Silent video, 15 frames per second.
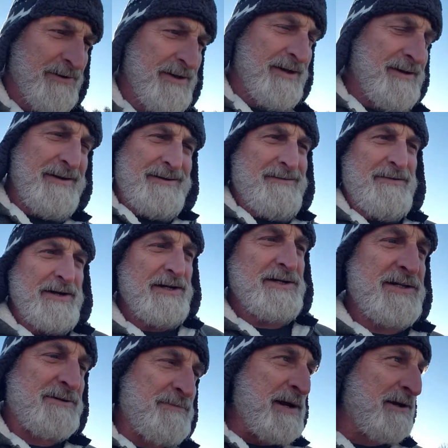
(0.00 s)
your own breakfast?
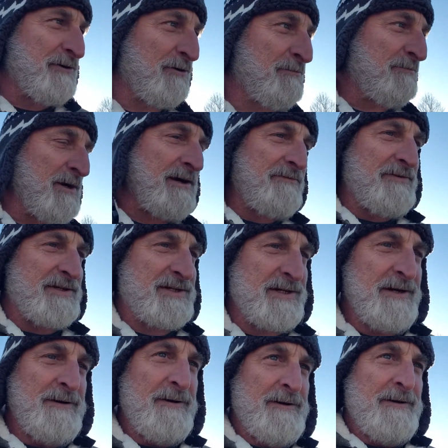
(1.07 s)

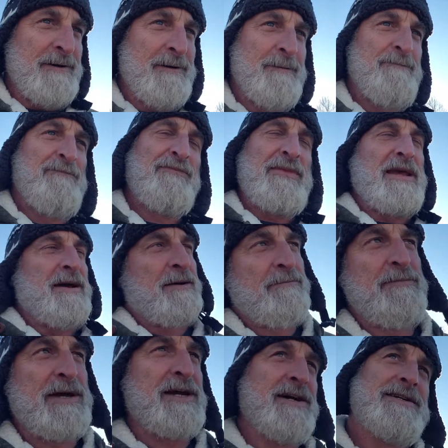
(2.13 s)
Because it's my
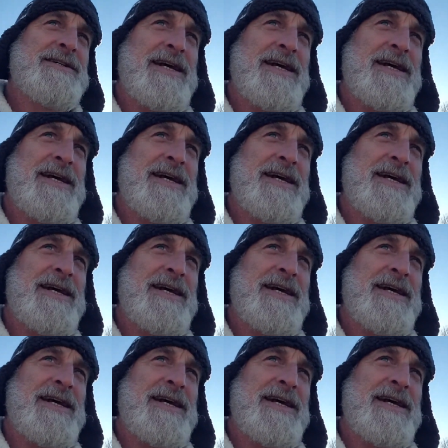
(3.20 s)
routine.